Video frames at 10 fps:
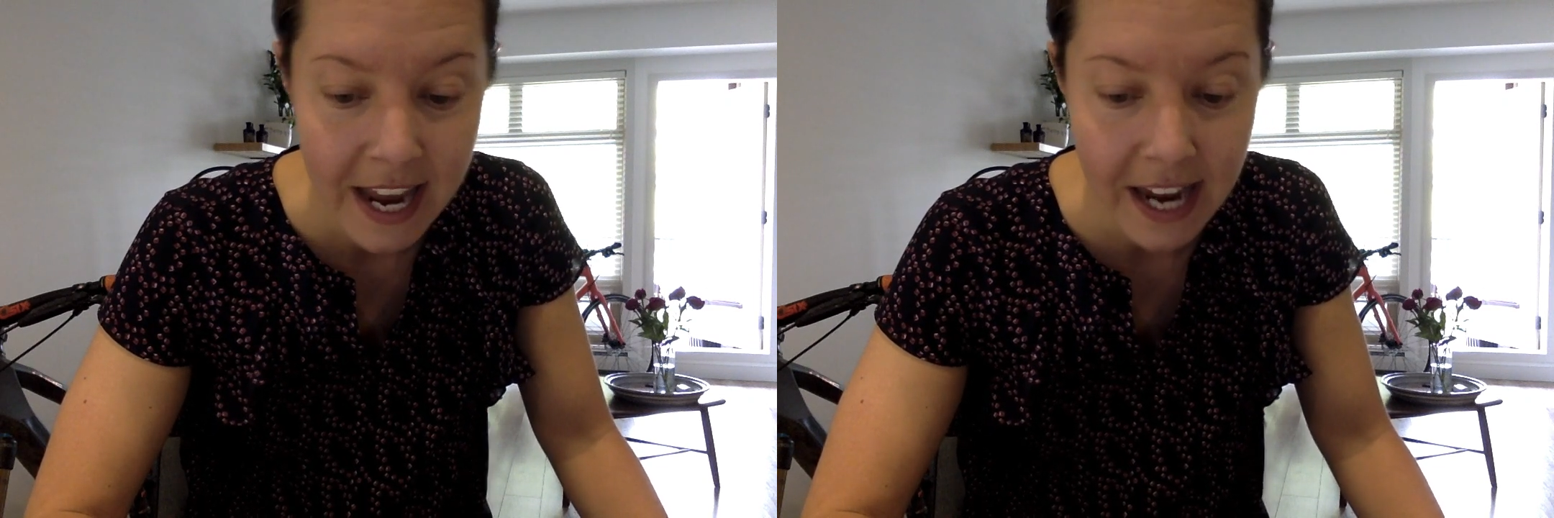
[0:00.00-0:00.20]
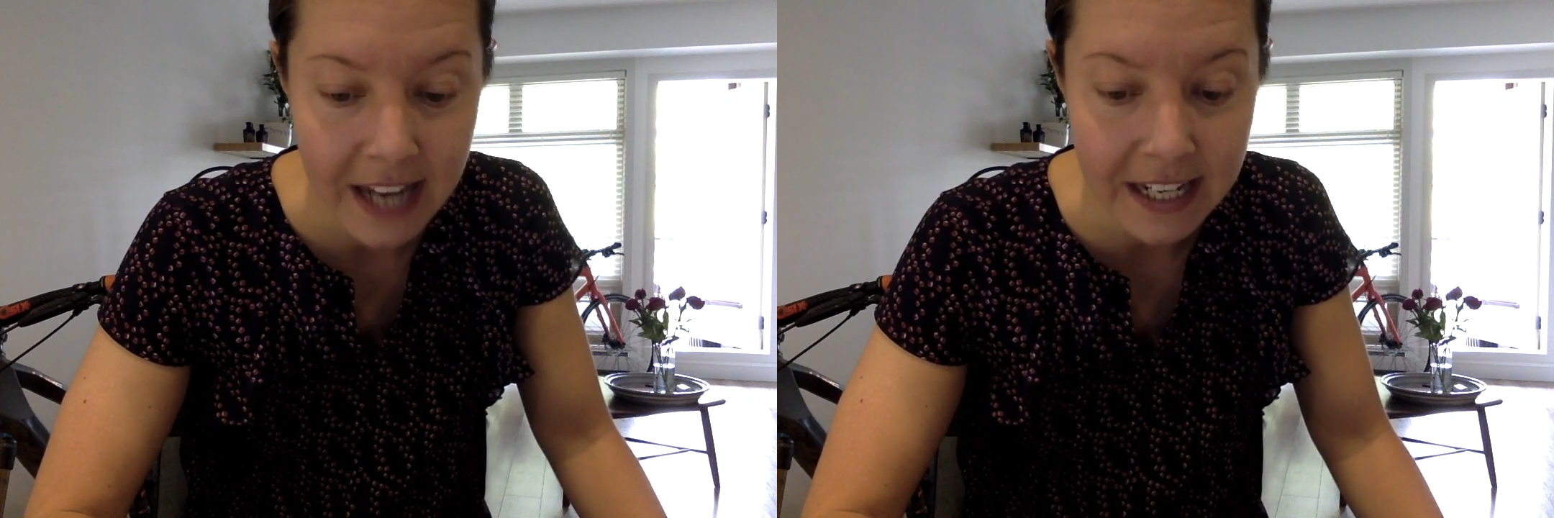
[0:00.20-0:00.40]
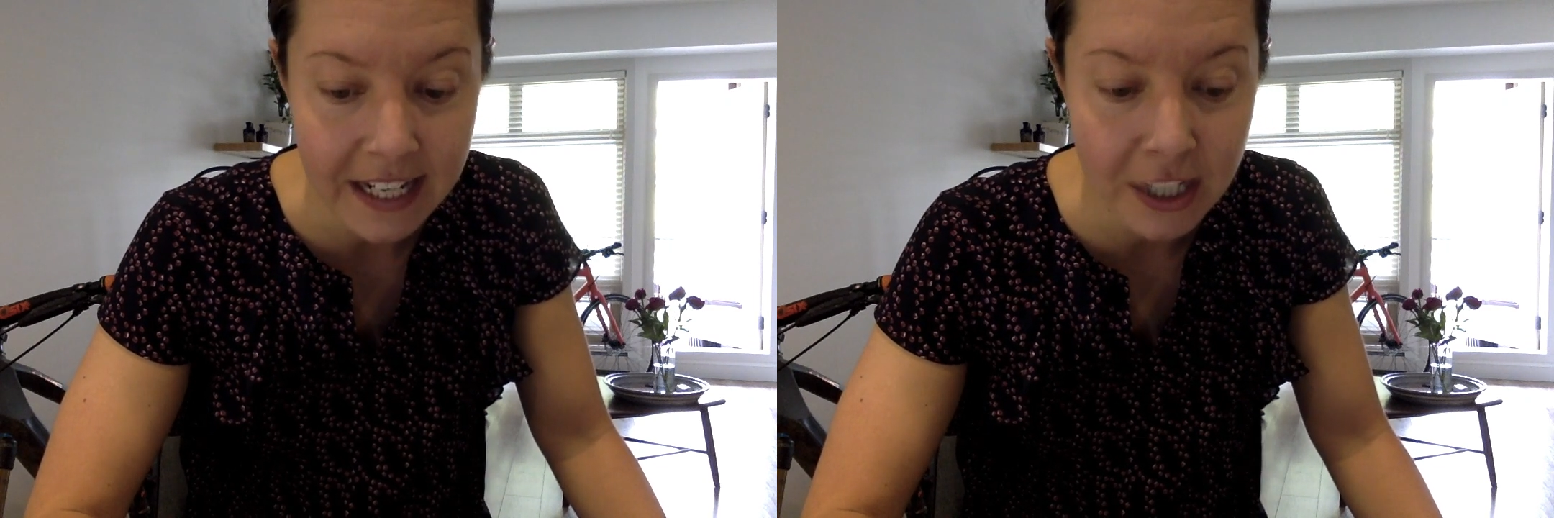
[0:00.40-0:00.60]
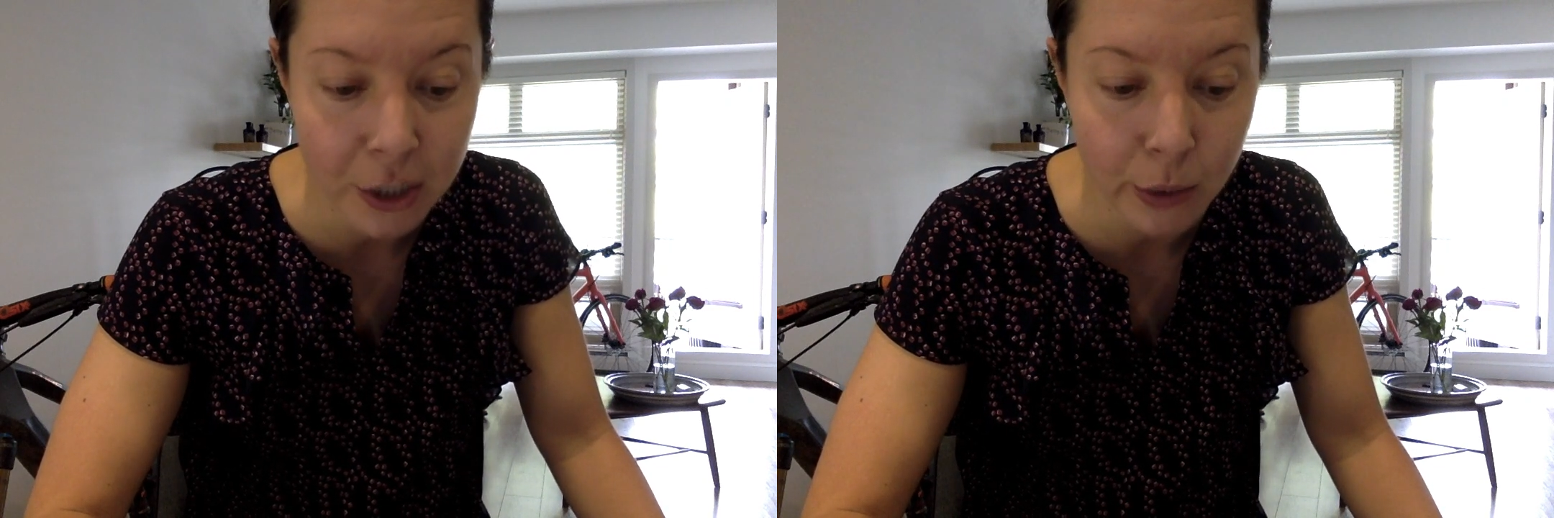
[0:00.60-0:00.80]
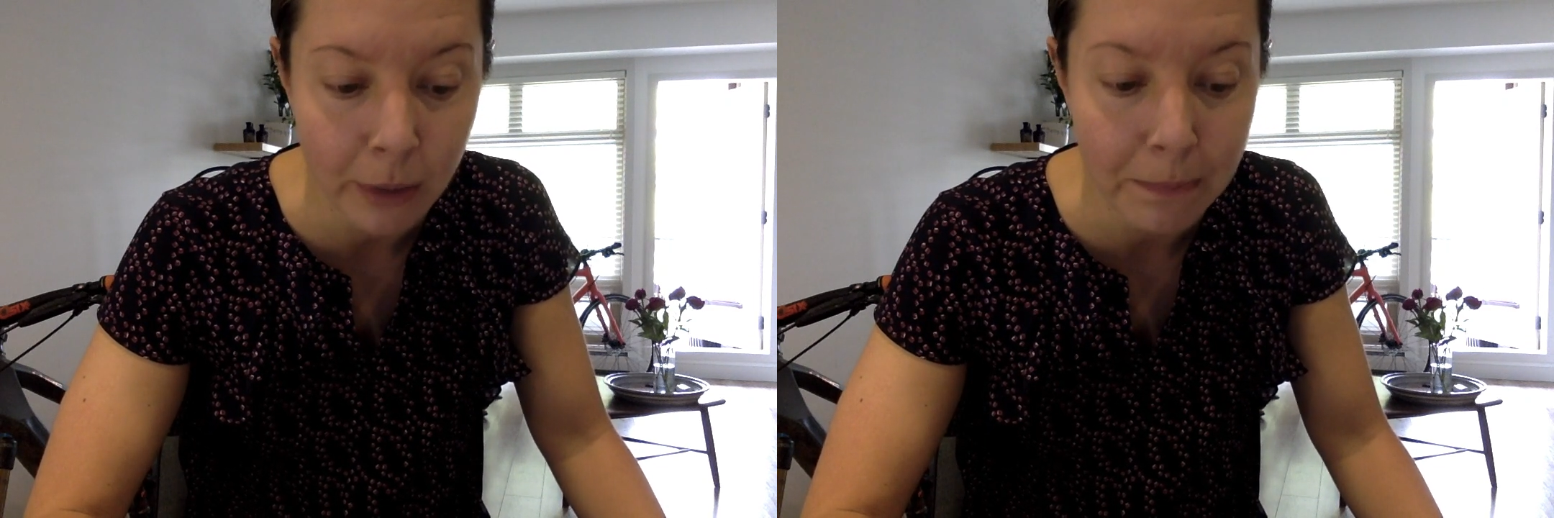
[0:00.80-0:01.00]
and
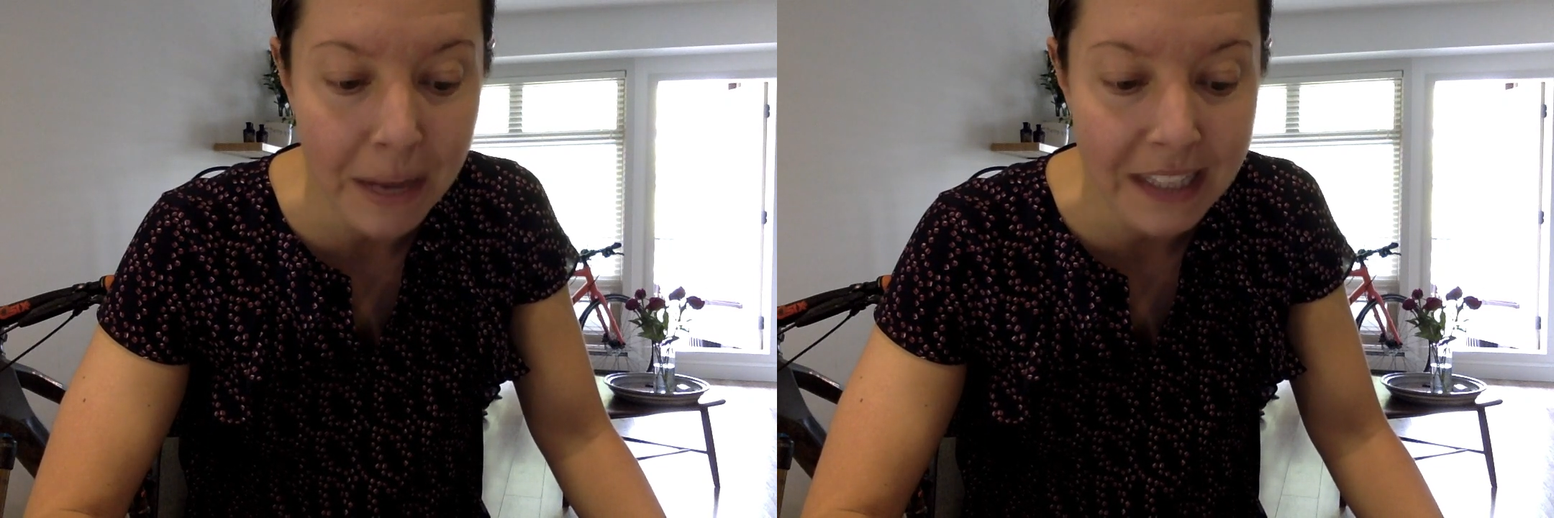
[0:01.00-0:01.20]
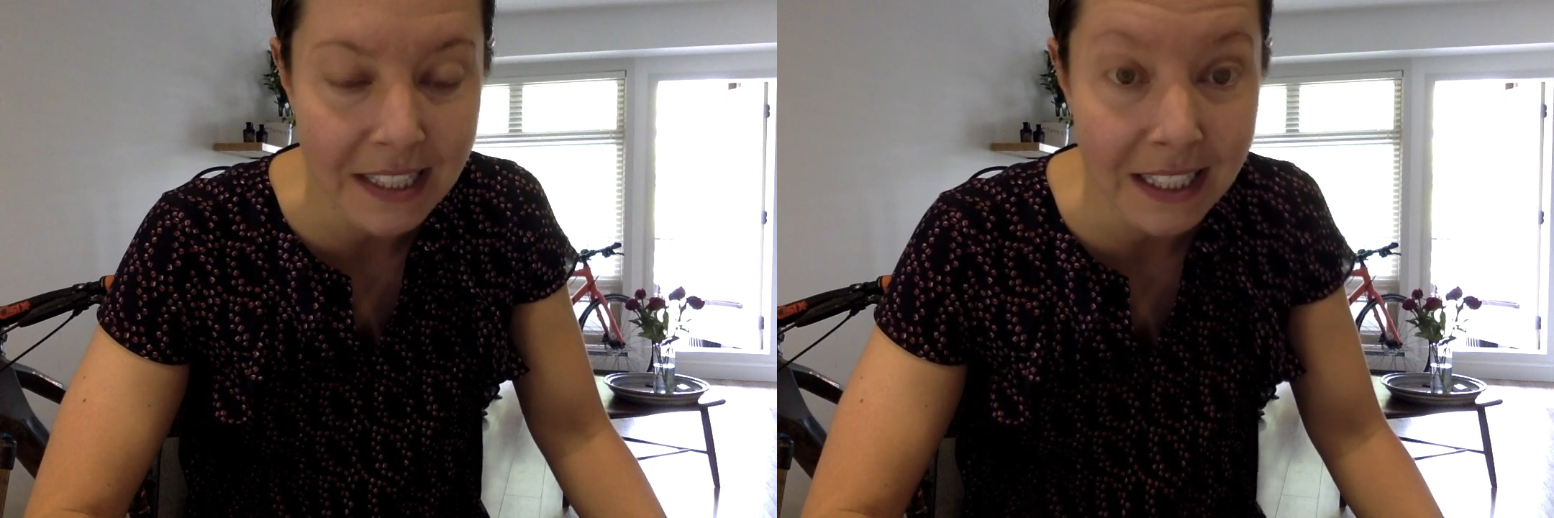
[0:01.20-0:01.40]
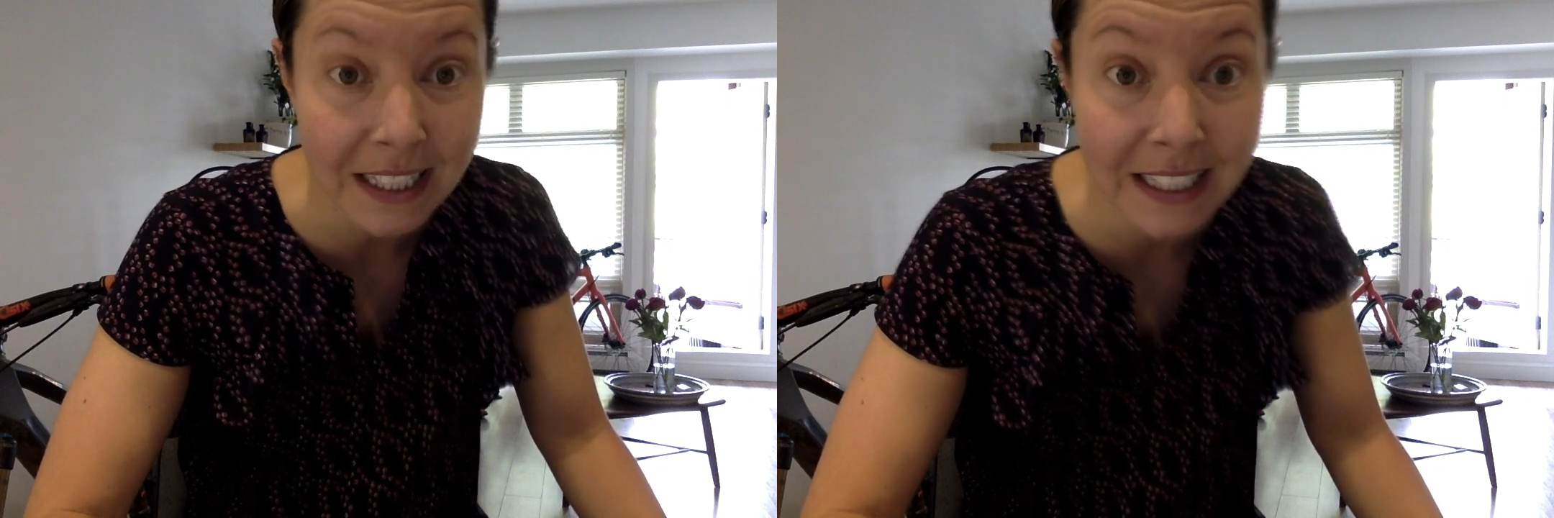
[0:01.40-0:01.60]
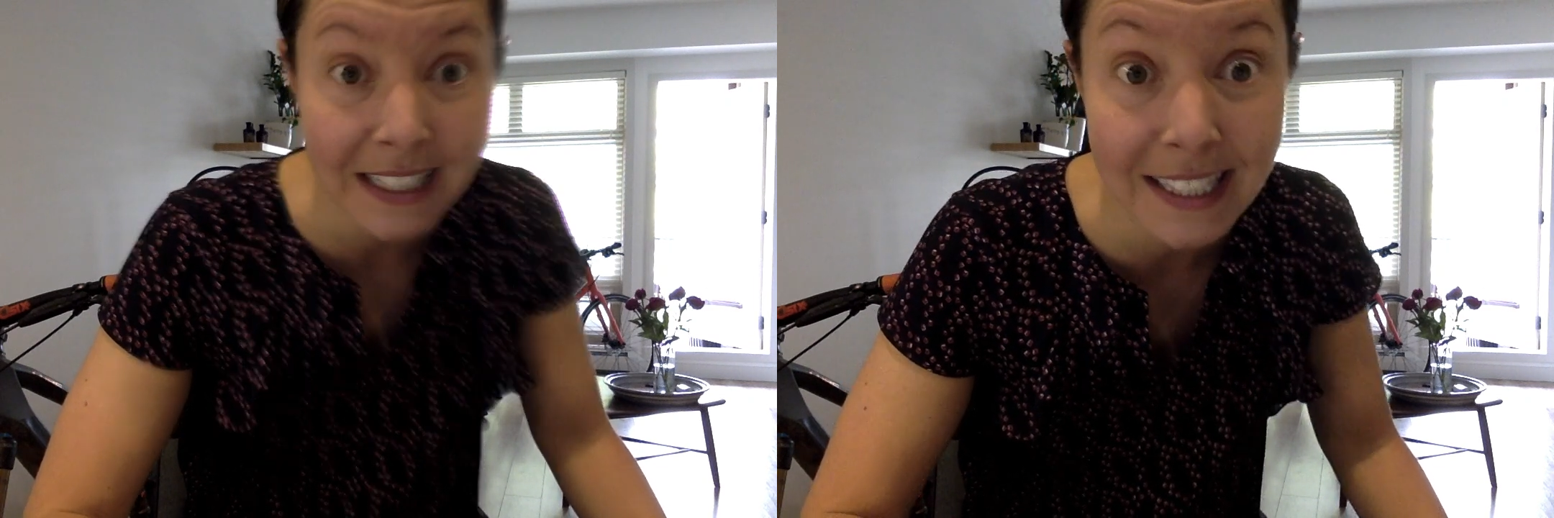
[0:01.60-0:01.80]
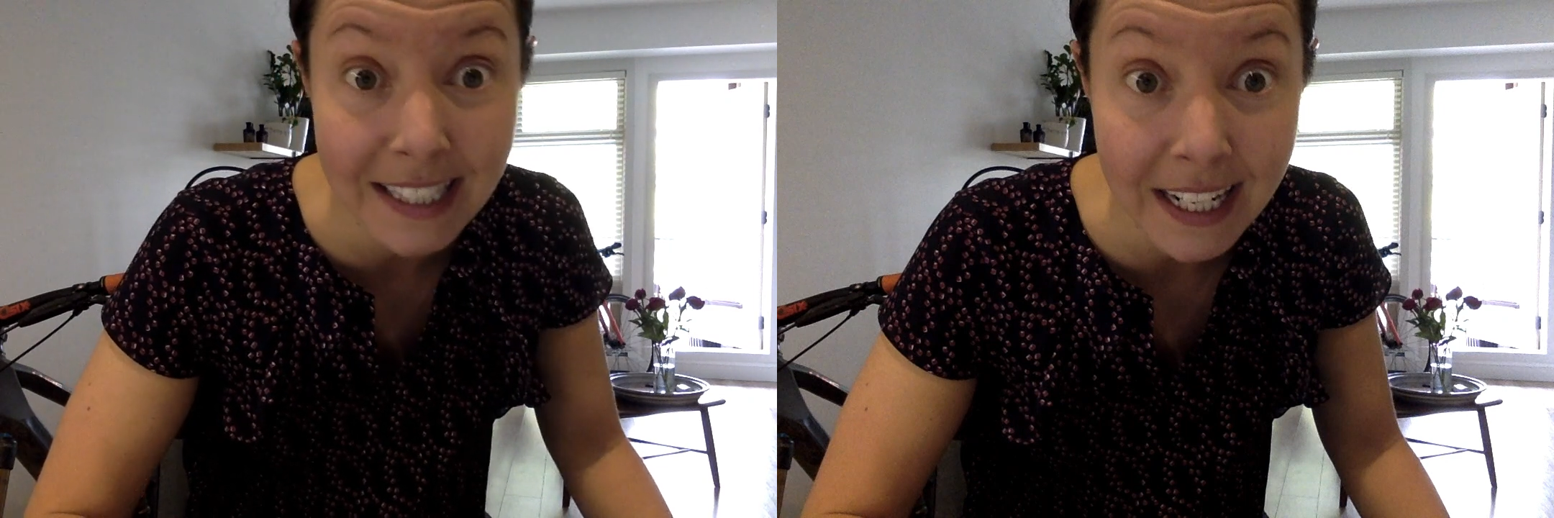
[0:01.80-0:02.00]
into a bustling
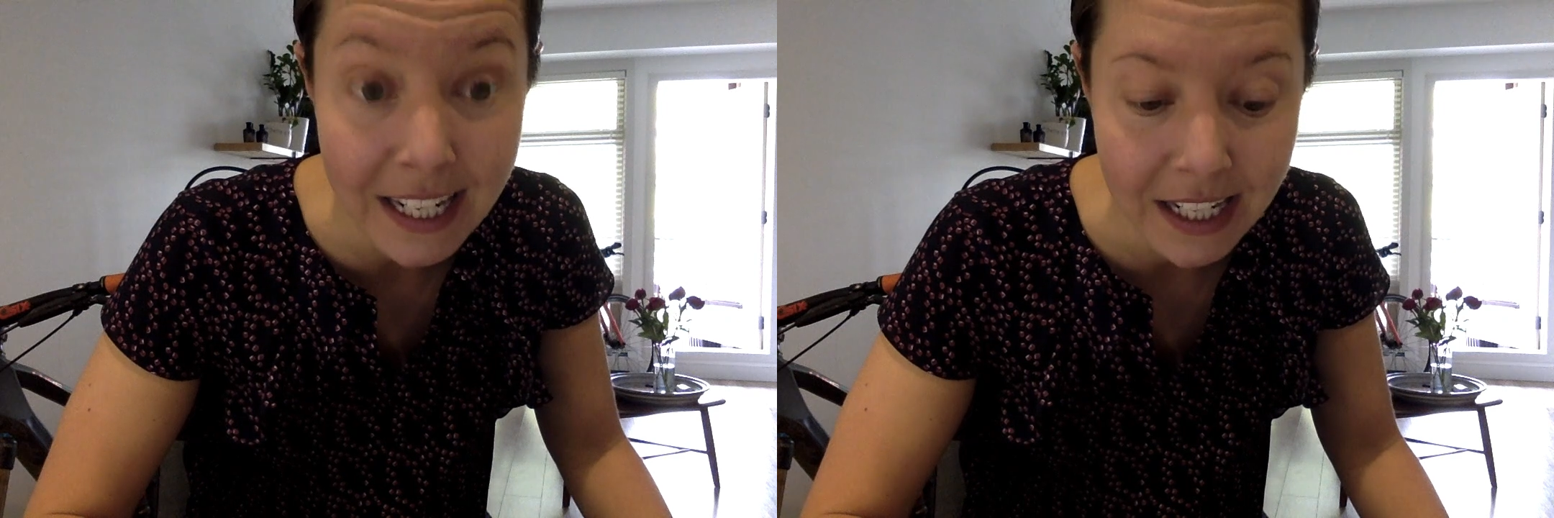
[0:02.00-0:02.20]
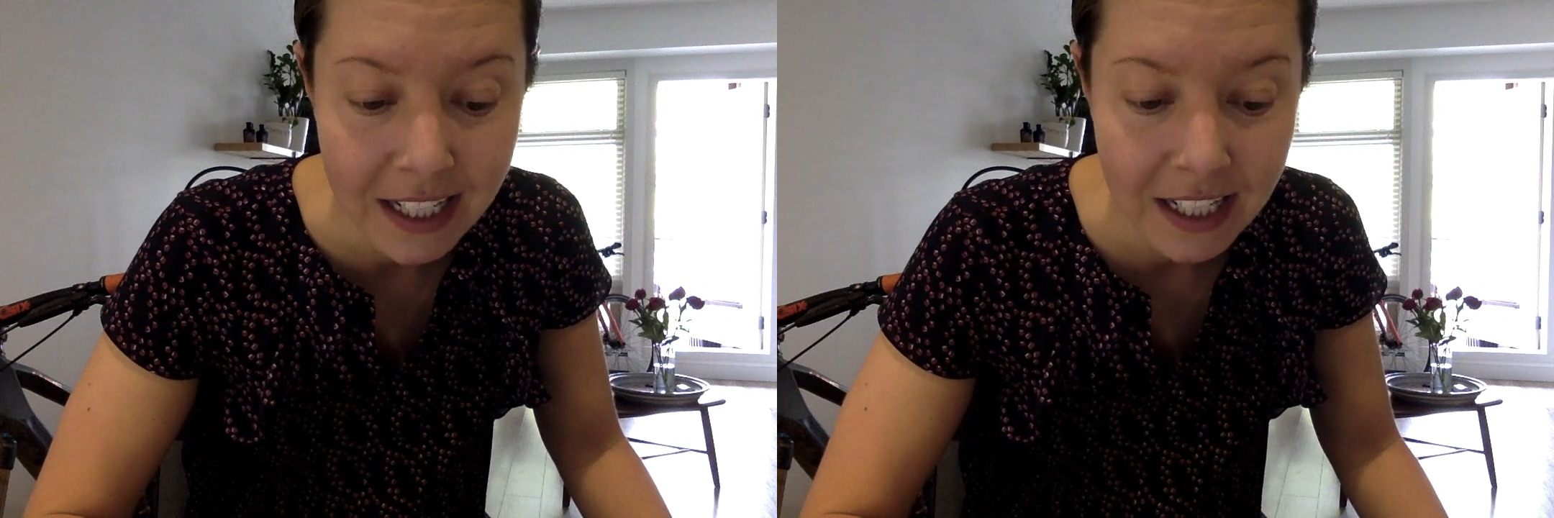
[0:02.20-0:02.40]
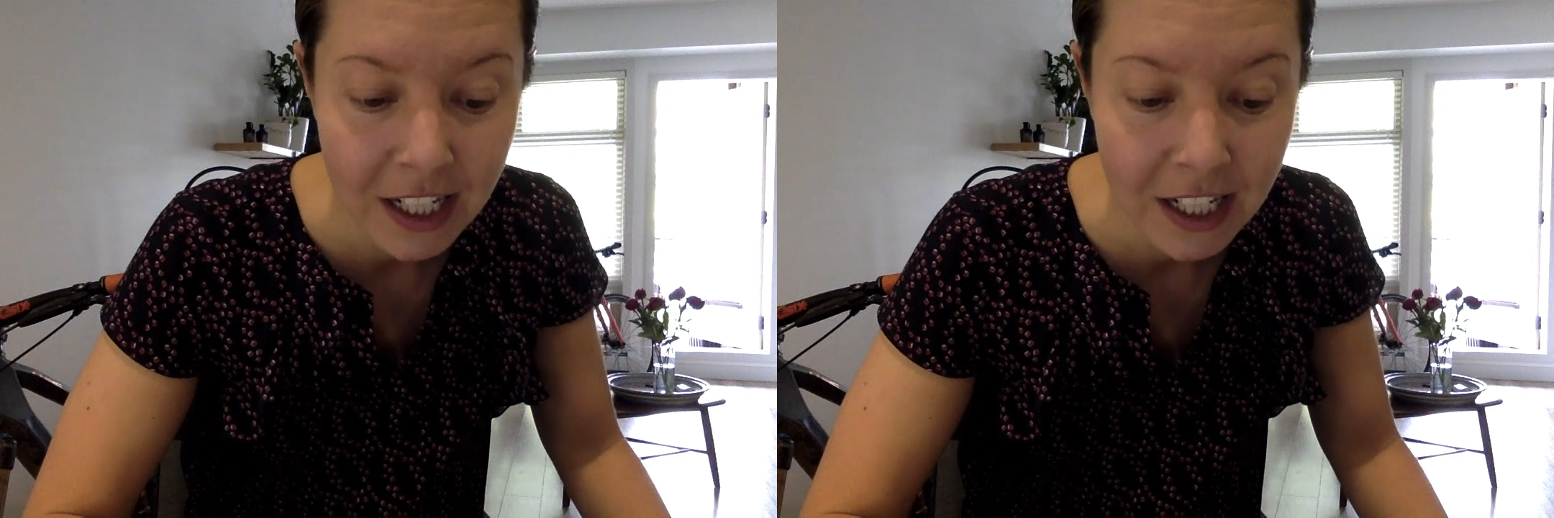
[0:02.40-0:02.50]
city,